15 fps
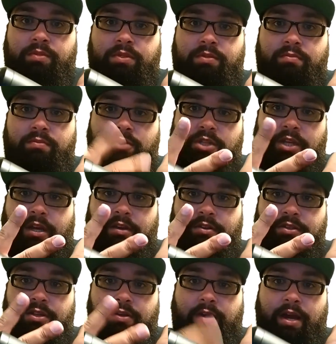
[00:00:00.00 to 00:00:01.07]
Shout out to you
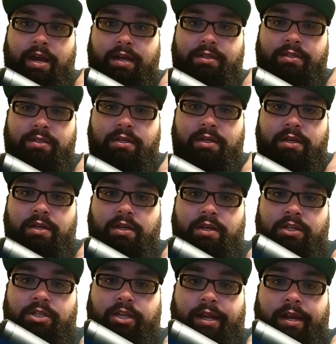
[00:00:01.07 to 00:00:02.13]
guys.
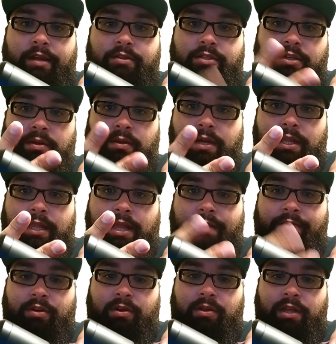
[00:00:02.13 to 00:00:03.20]
Shout out to Lavender
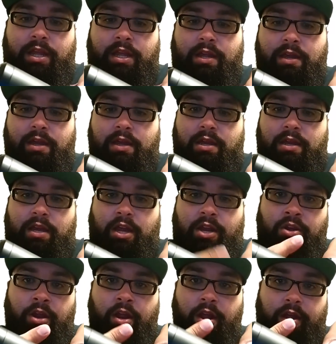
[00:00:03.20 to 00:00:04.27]
Lee and
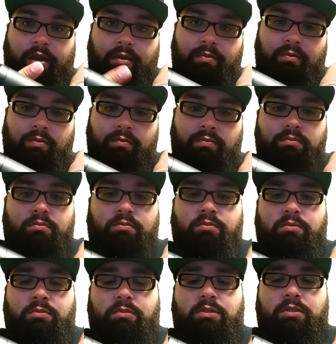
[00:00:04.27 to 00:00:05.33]
Nick.
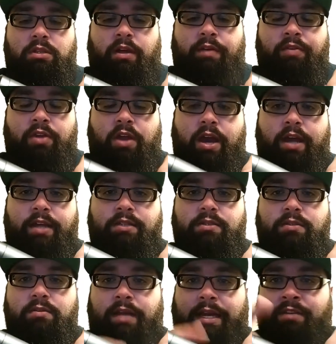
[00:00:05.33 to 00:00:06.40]
Love you guys.
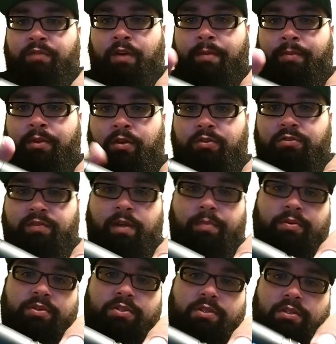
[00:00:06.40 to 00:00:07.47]
That's Vominos
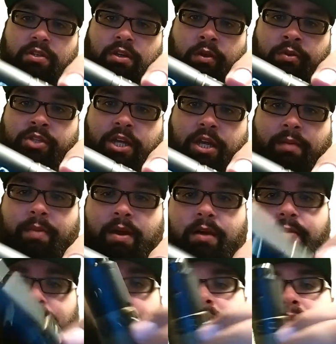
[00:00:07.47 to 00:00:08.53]
Vapors. Go check them out.
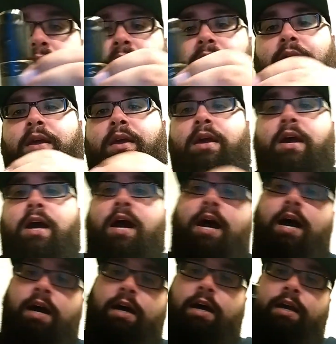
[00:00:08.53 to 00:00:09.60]

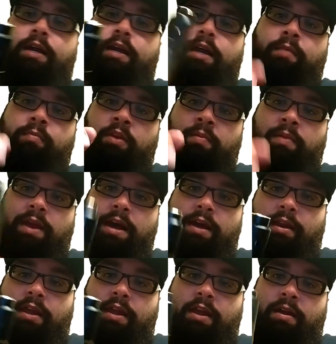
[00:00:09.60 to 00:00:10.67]
I am going to be out of
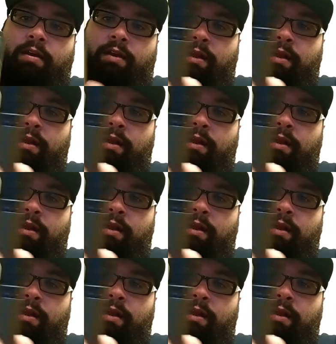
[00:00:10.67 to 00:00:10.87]
here, and I'm going to